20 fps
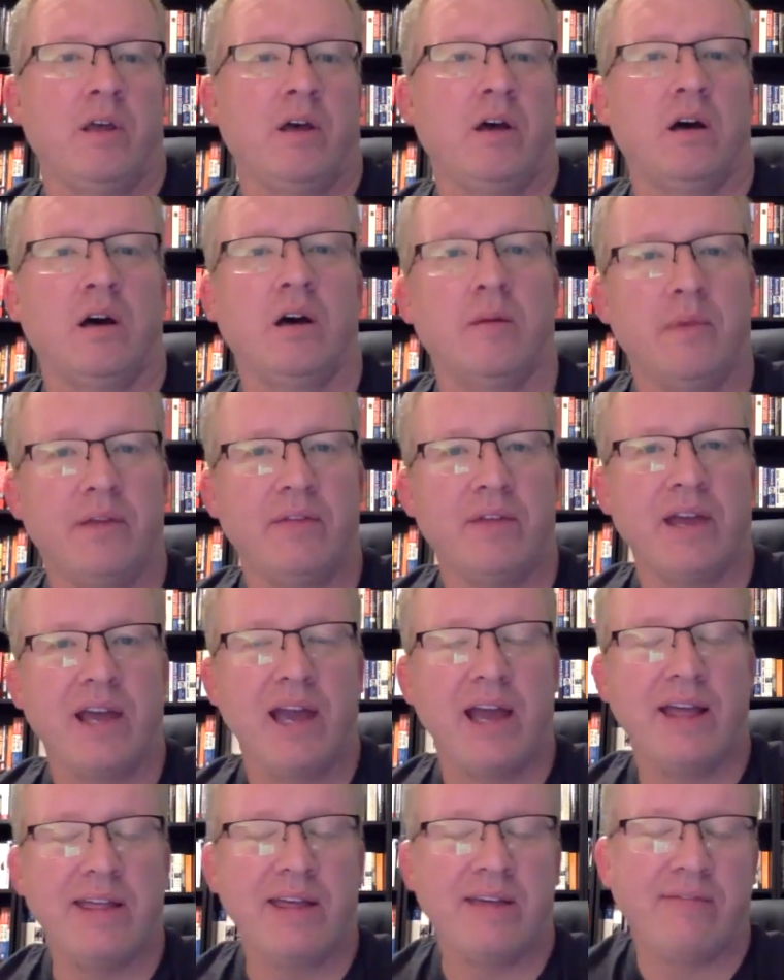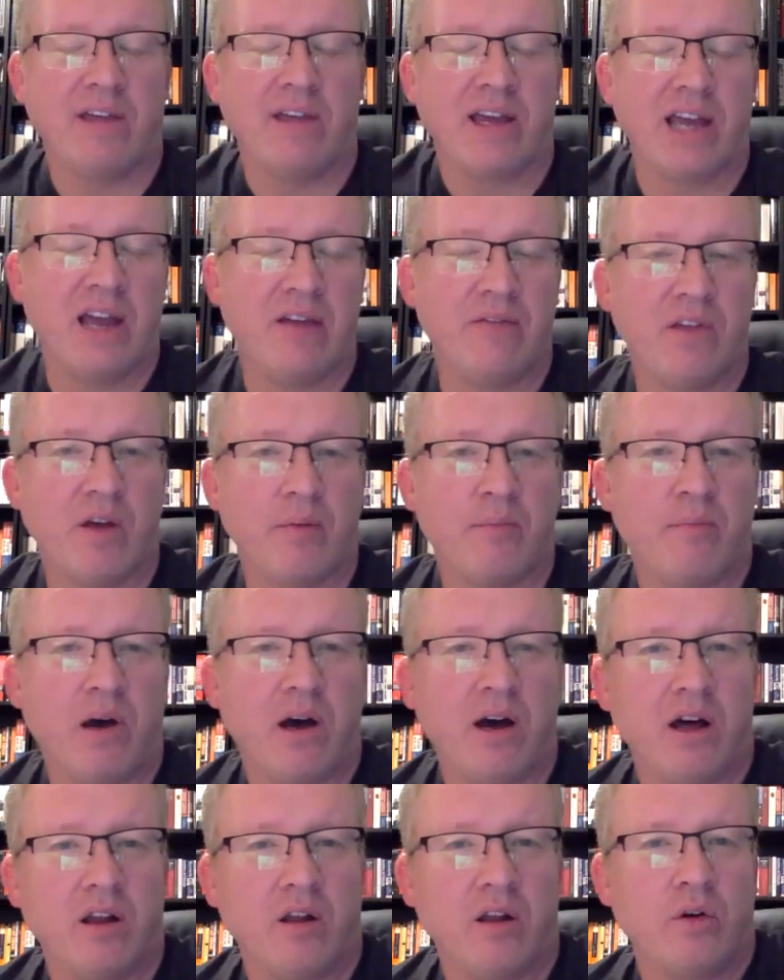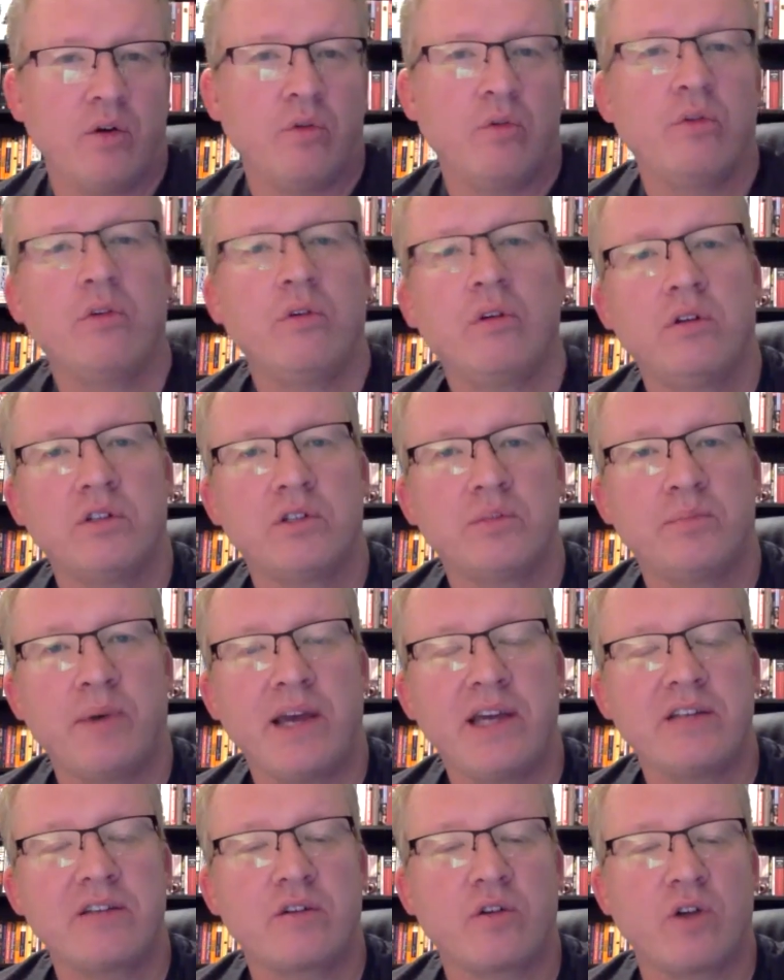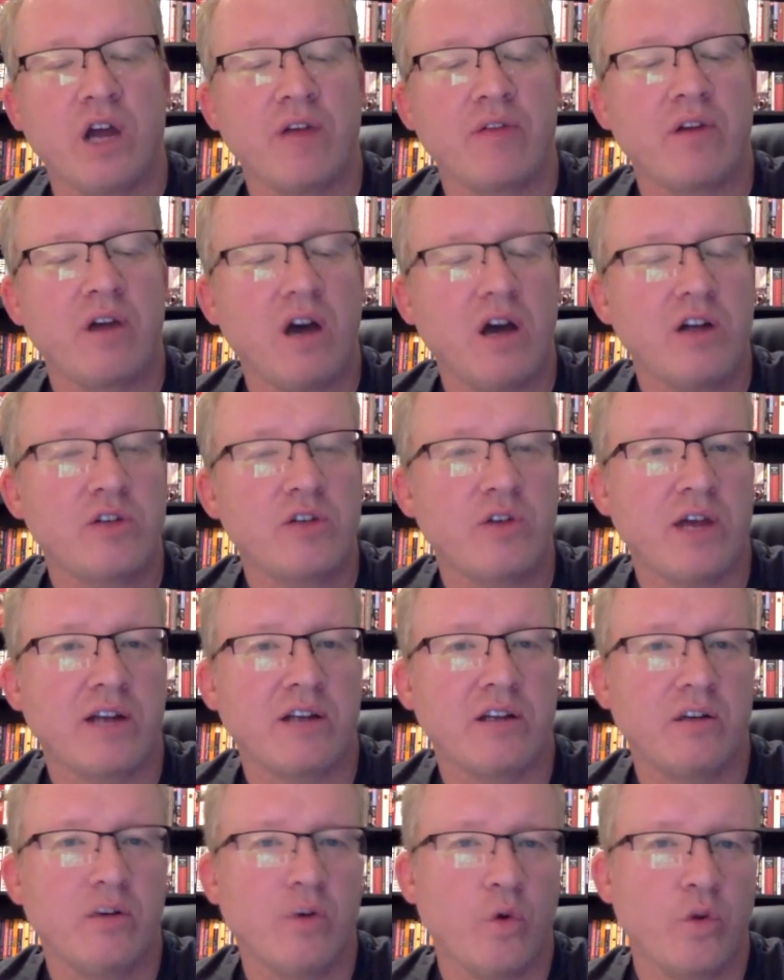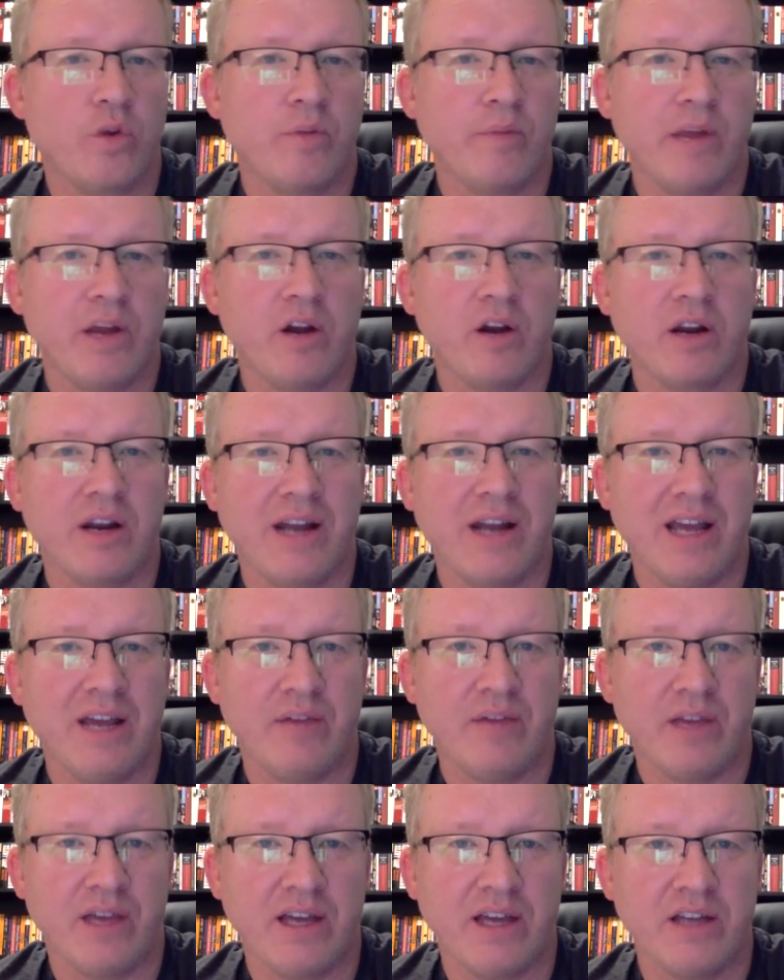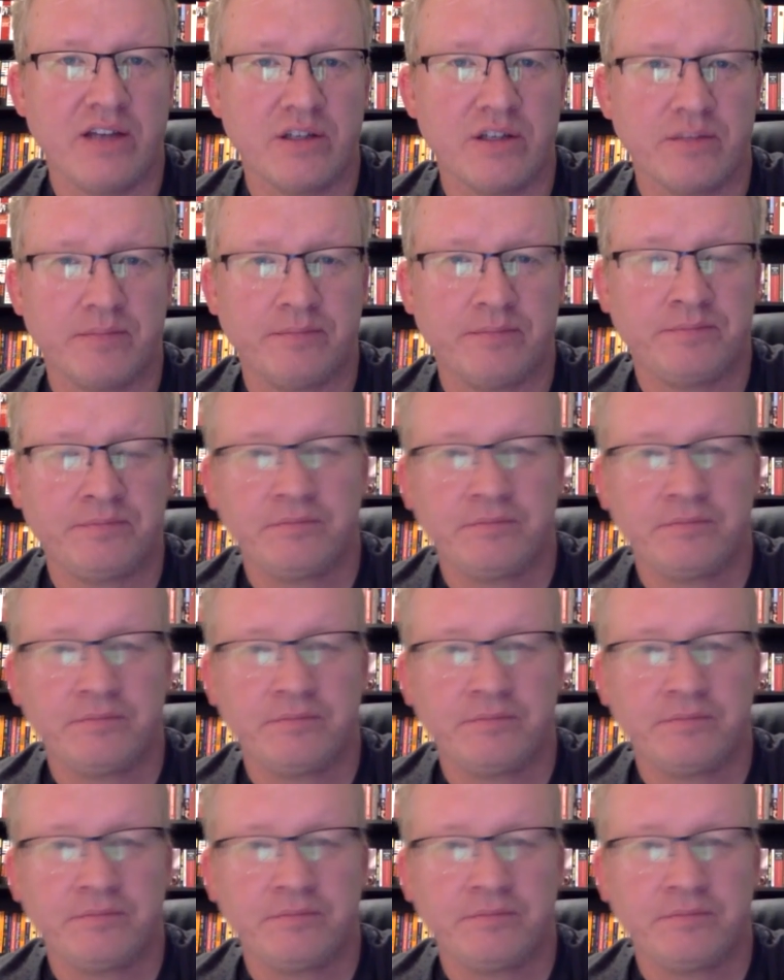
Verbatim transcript: um, and they they gave the Apollo spacecraft contract to North American Aviation.